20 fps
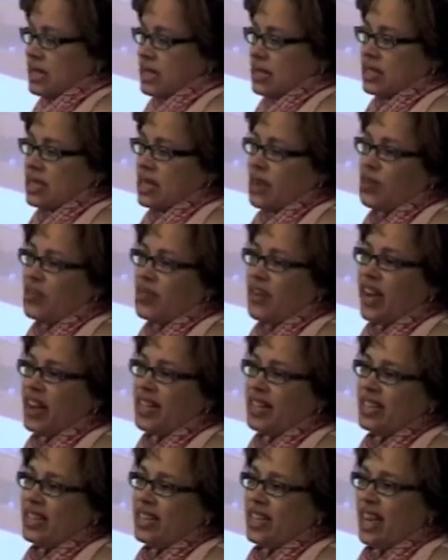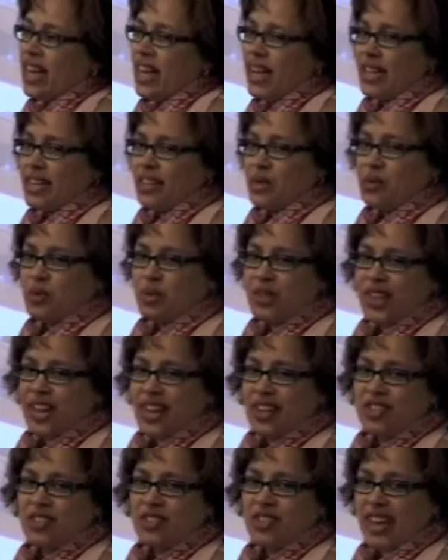So finally, I would
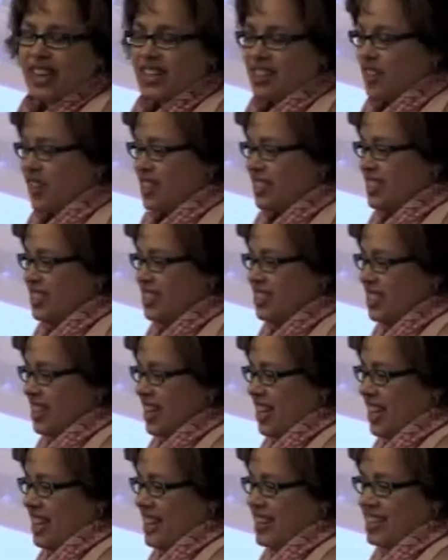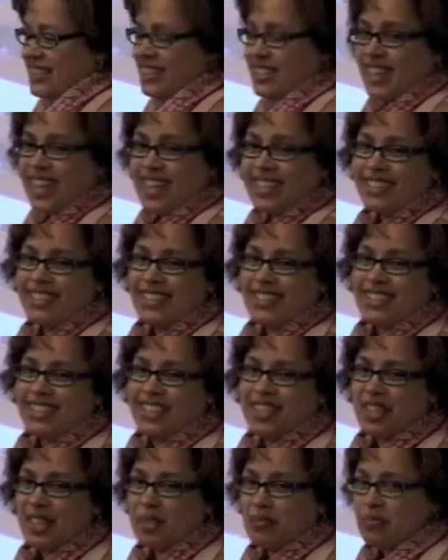like to acknowledge the CIC
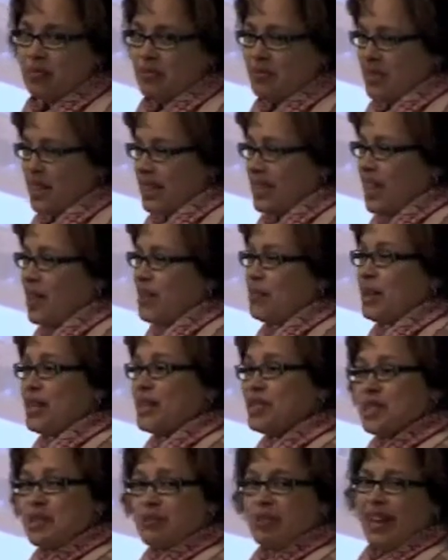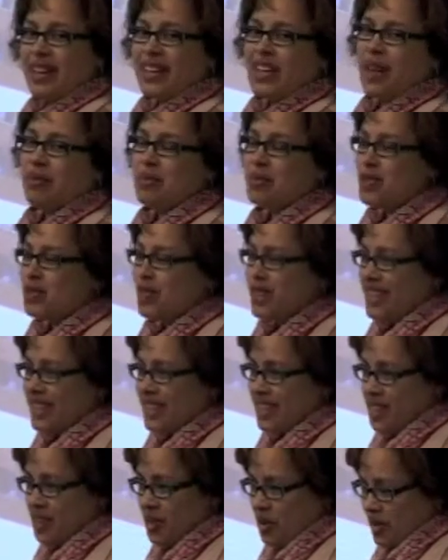team, and I'll mention by name
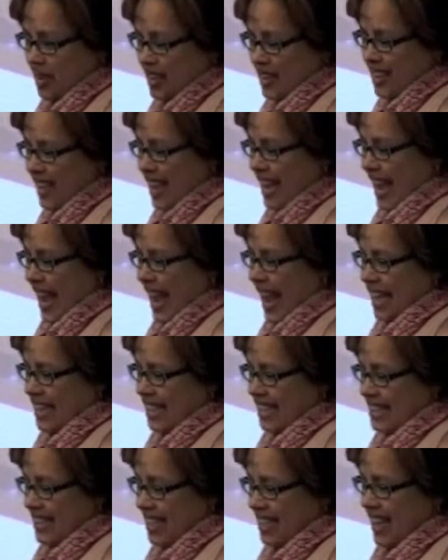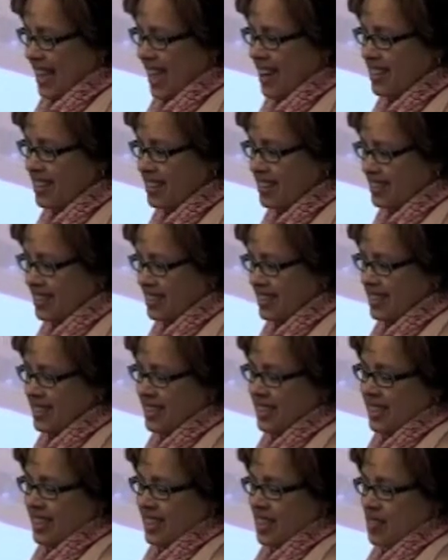Juliet, Norina, and Carolyn
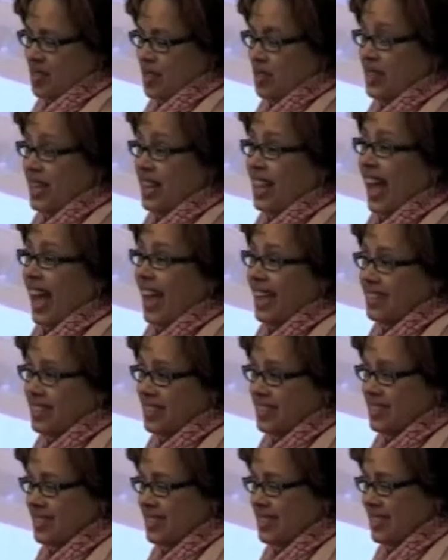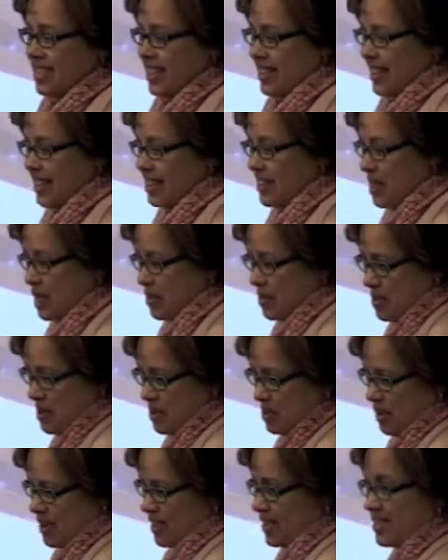for their guidance and their team
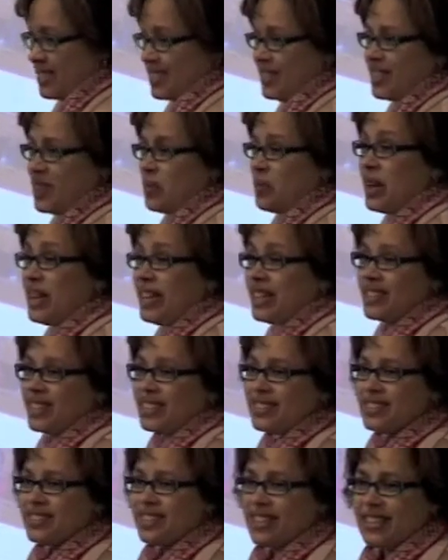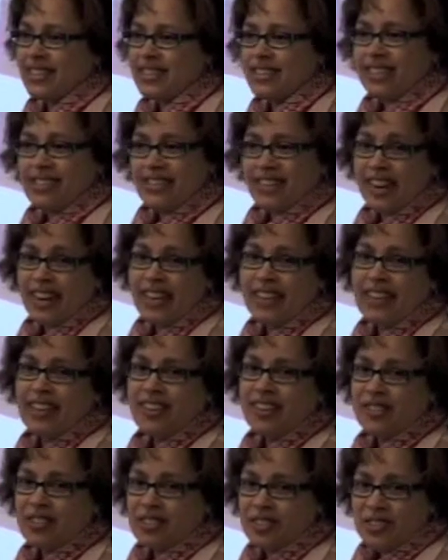spirit and their willingness, and really
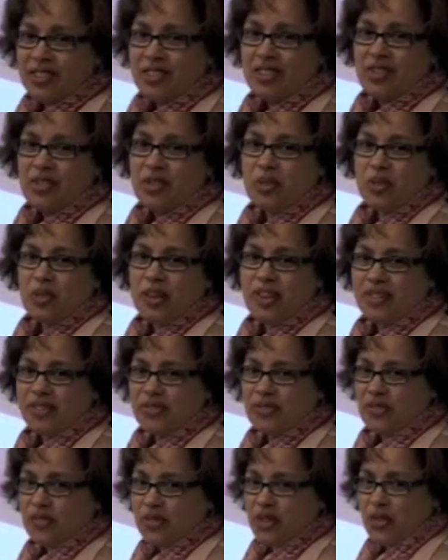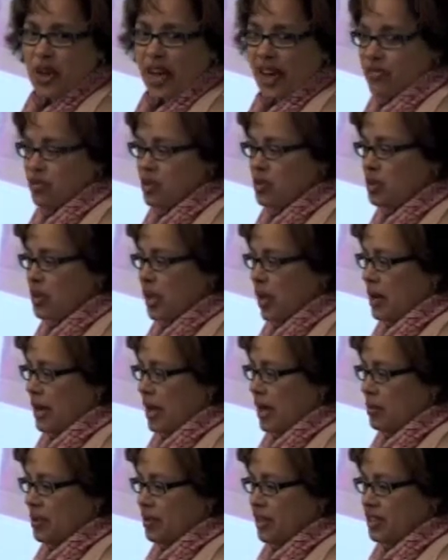to have good
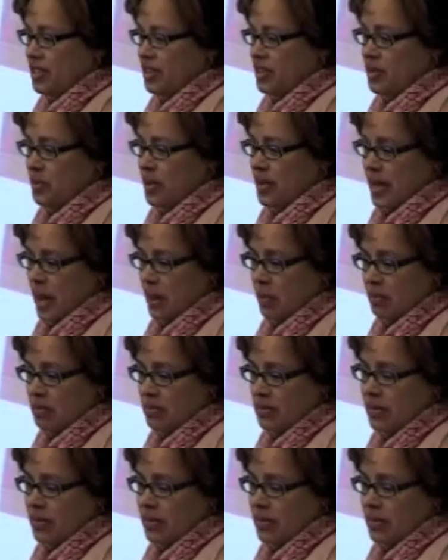collaboration with them.